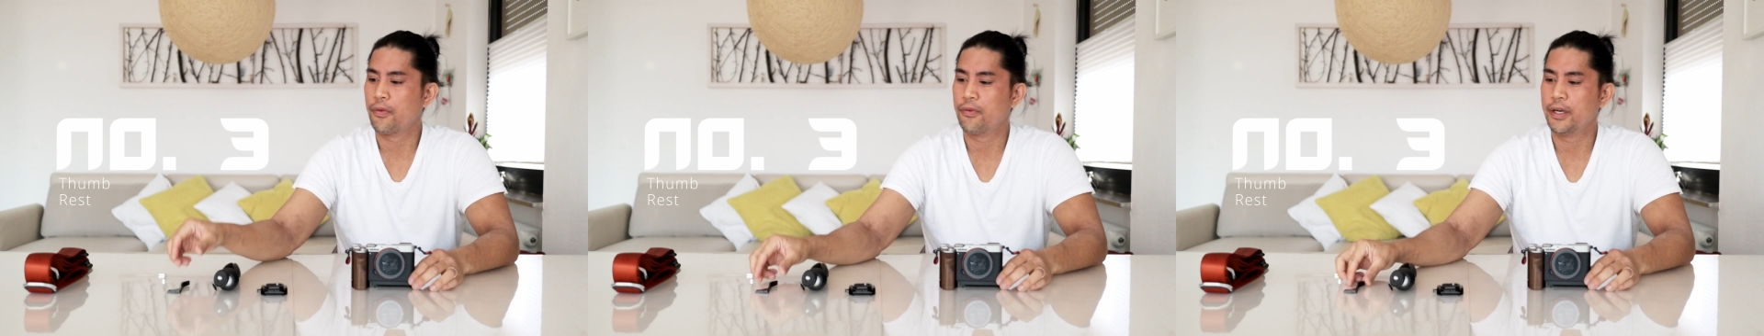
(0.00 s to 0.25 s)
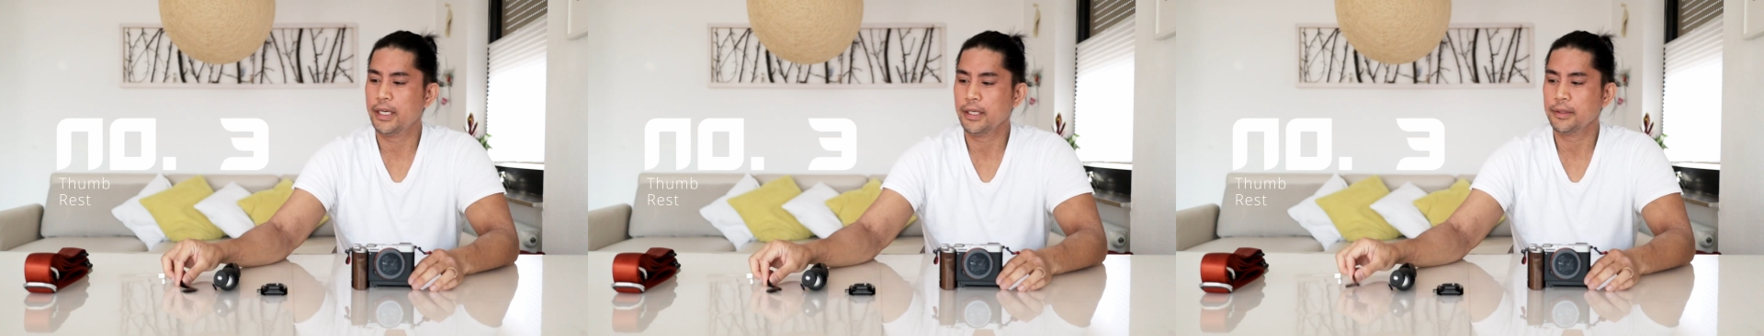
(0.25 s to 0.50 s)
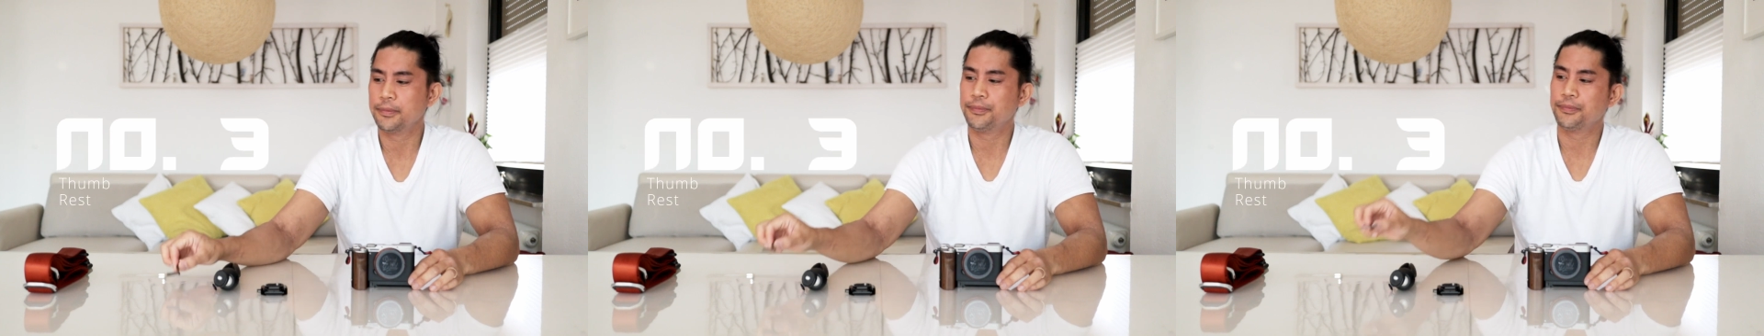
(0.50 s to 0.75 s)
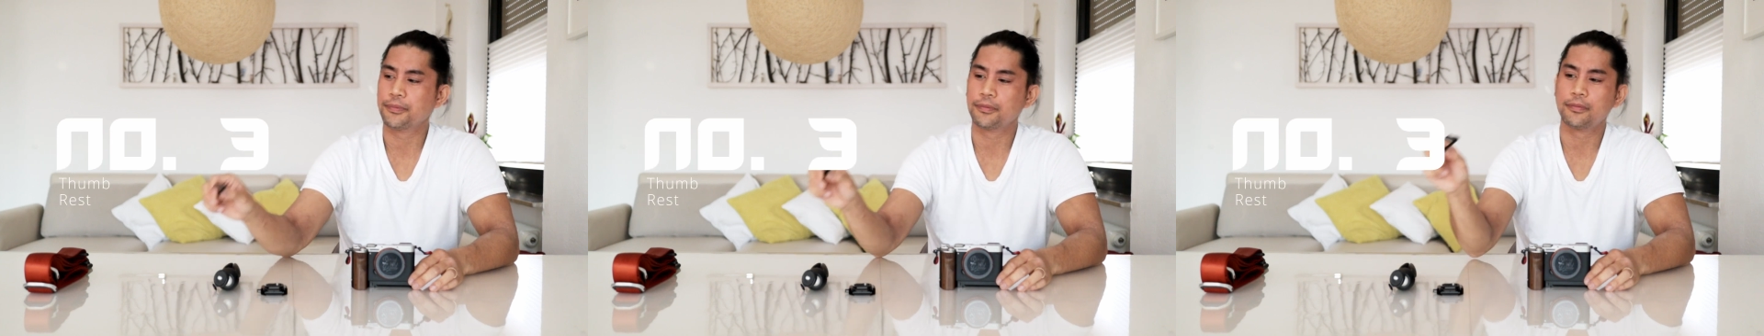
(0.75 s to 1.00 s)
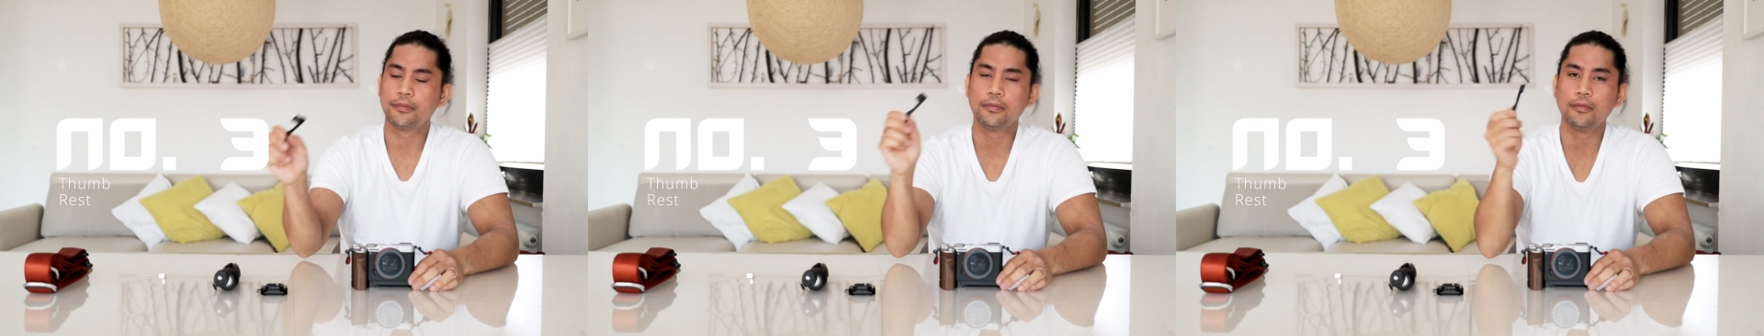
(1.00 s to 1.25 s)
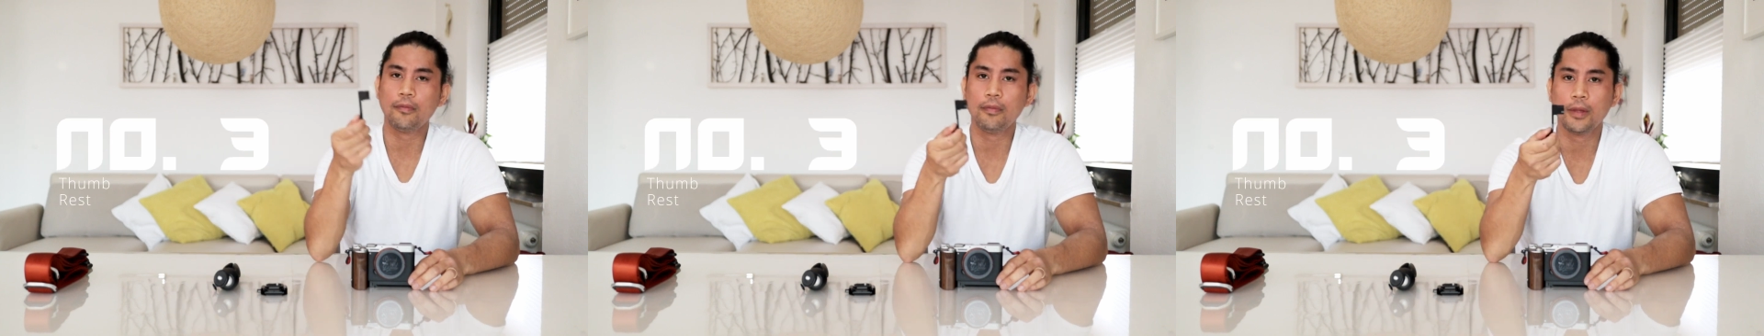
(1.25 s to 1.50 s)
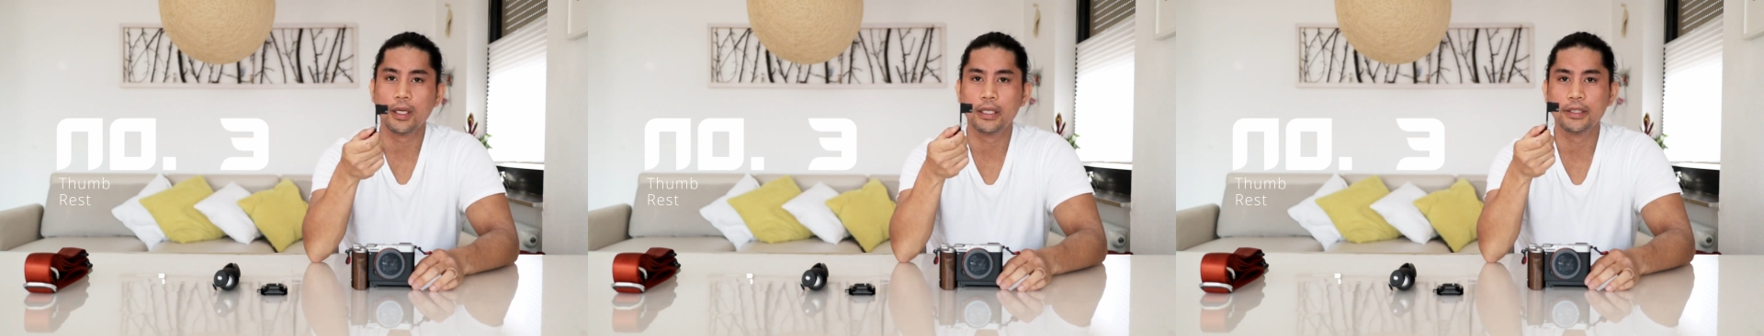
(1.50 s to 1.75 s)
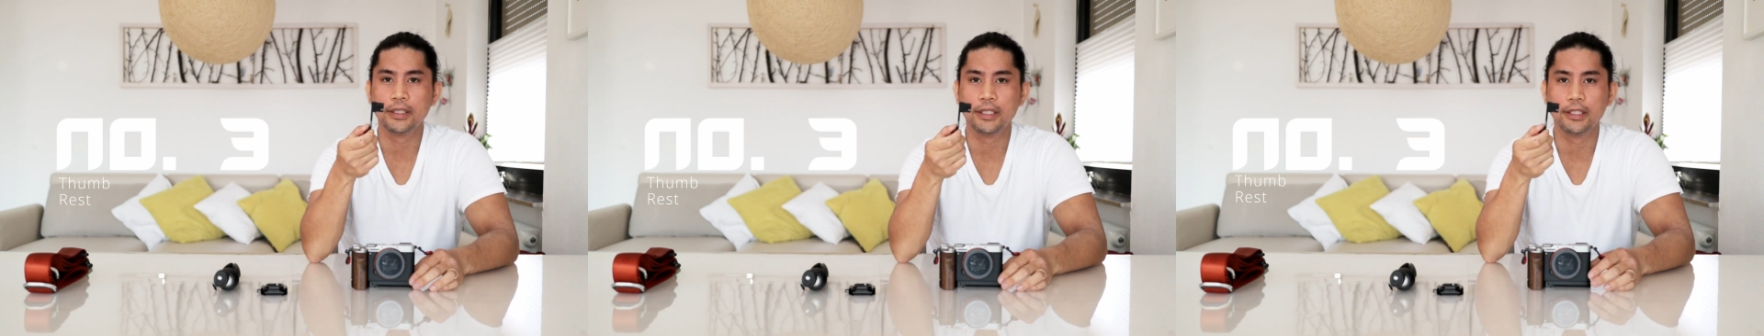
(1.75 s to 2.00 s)
three
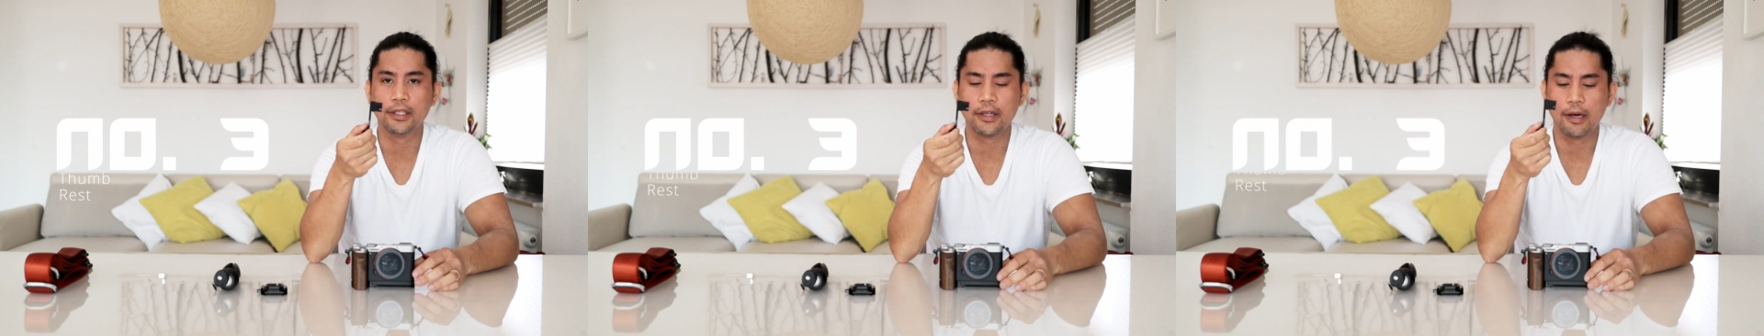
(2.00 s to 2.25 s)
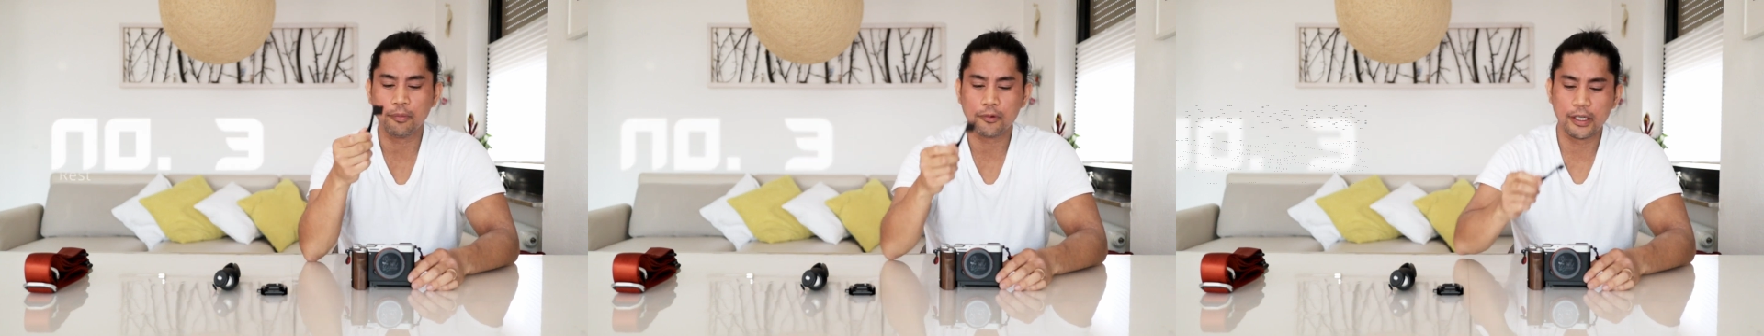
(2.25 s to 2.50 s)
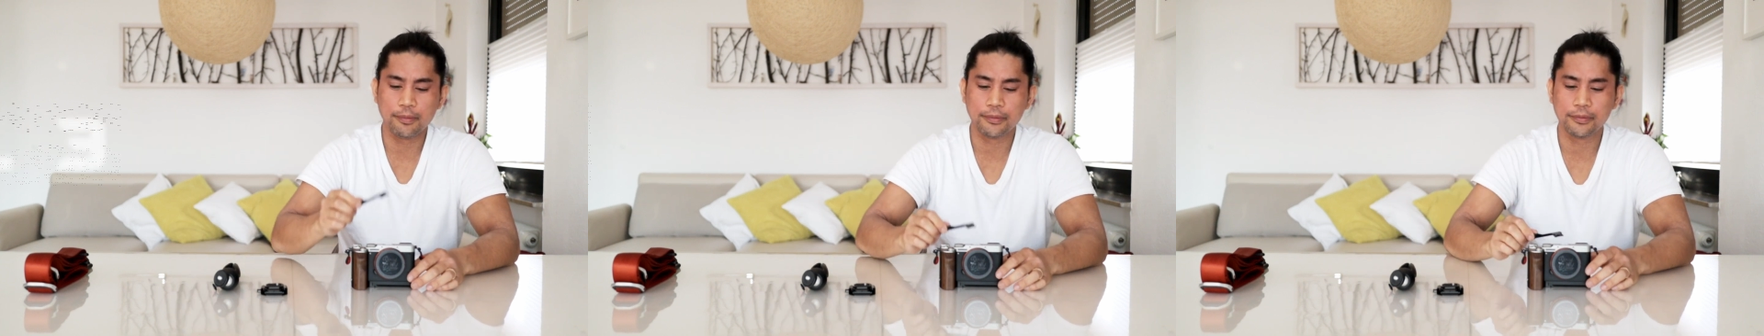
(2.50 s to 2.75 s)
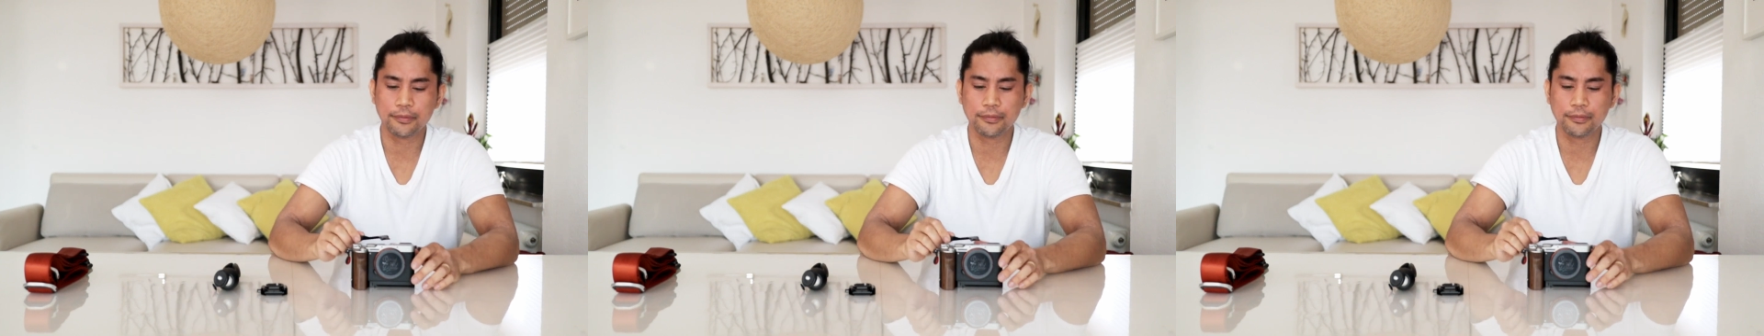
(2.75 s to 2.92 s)
is here, the thumb grip.